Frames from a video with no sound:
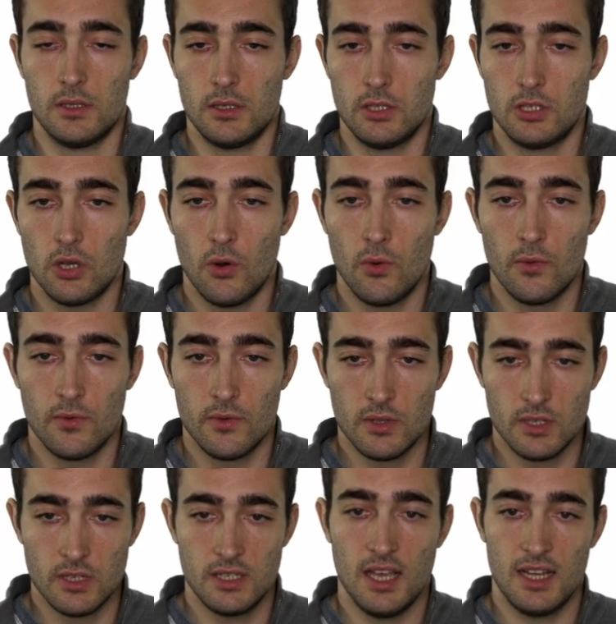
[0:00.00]
So
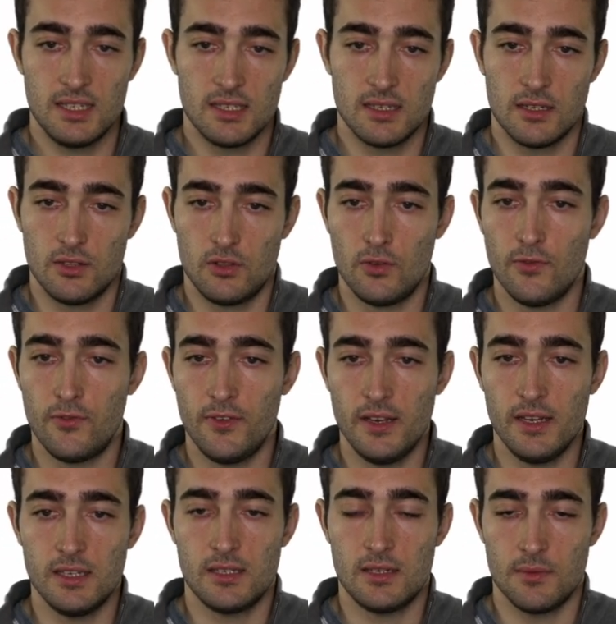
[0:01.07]
just to
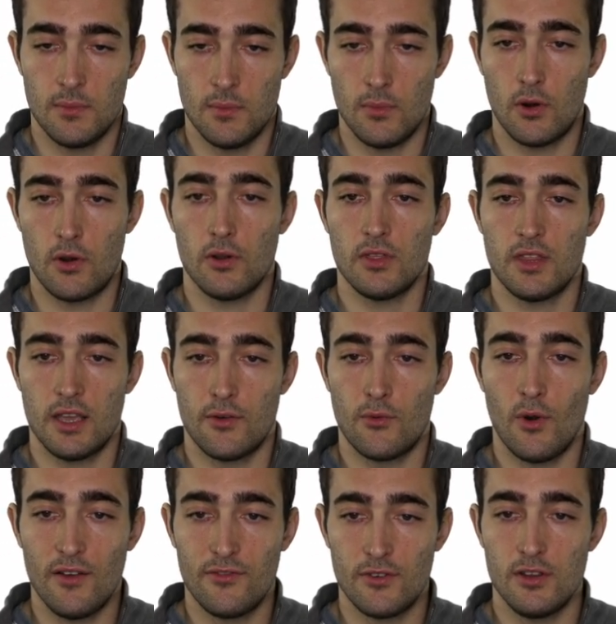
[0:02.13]
finish more on the
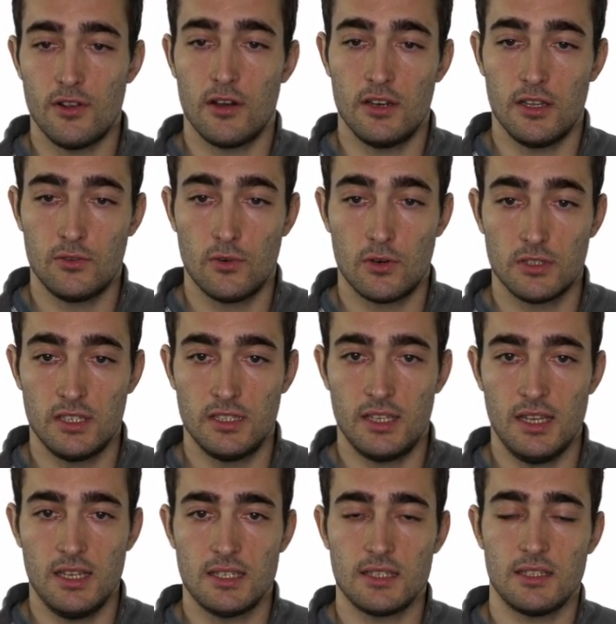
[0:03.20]
graph neural network
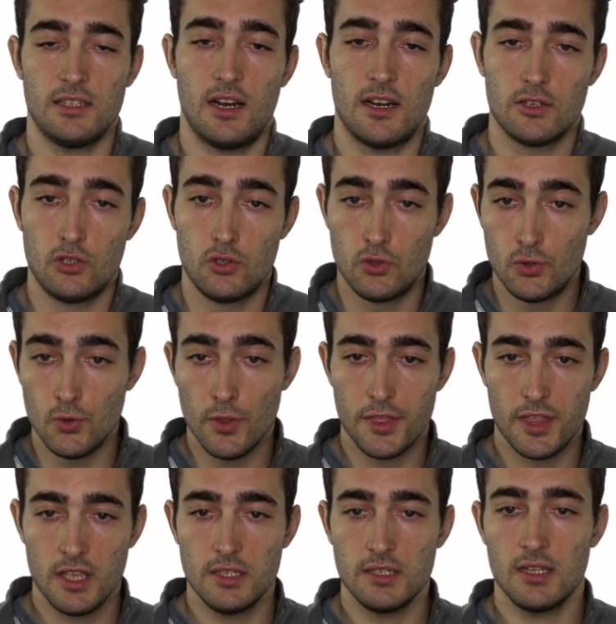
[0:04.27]
details, there are 2
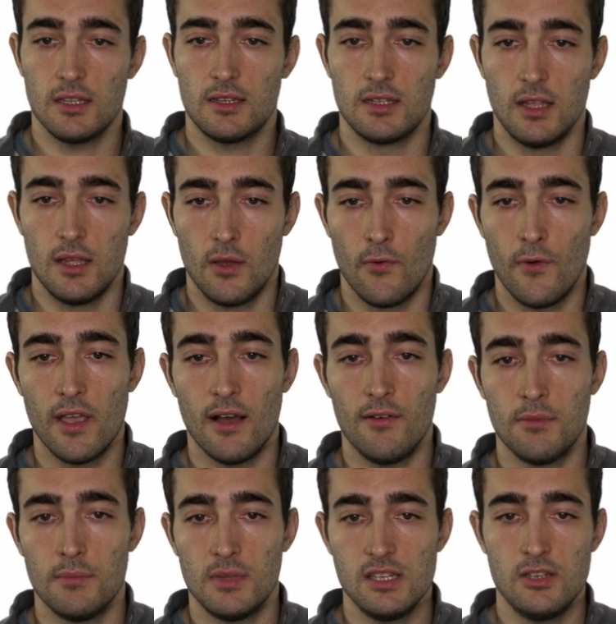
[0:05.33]
things that we
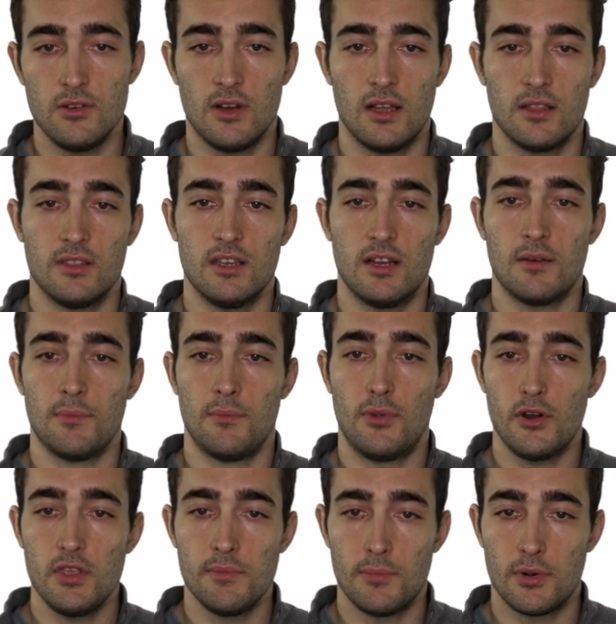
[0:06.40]
haven't mentioned and they are
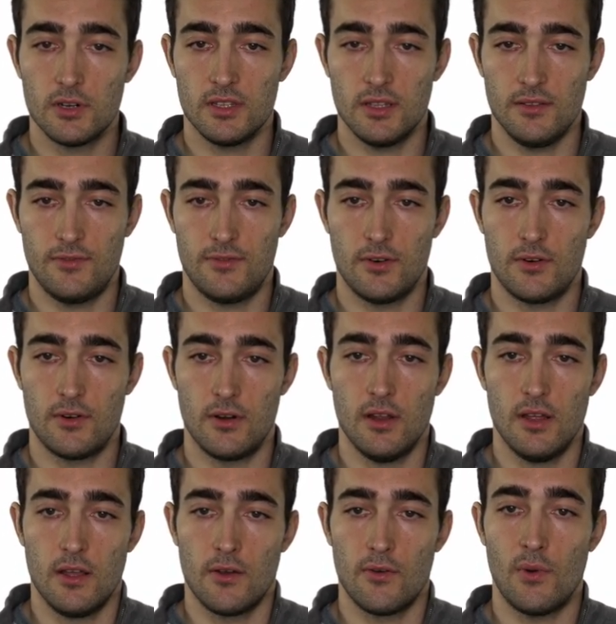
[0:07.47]
very important for
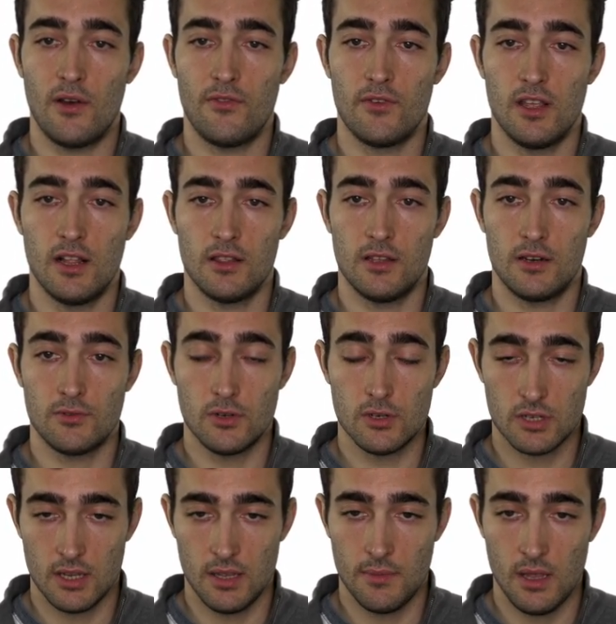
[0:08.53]
graph neural
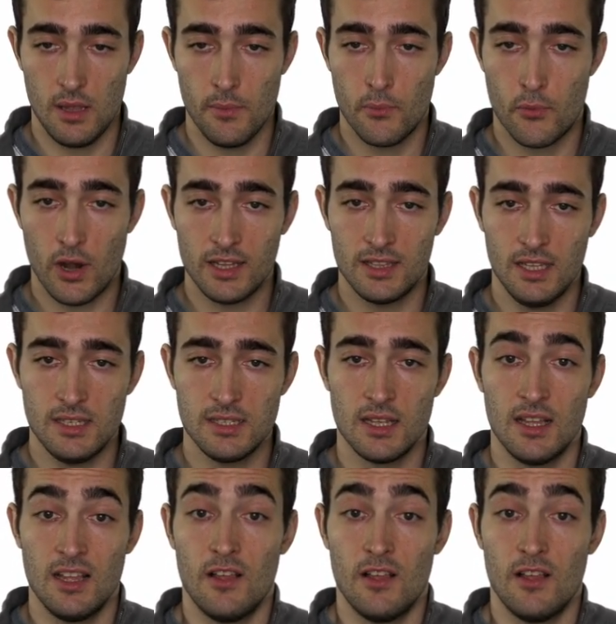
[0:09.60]
networks in practice.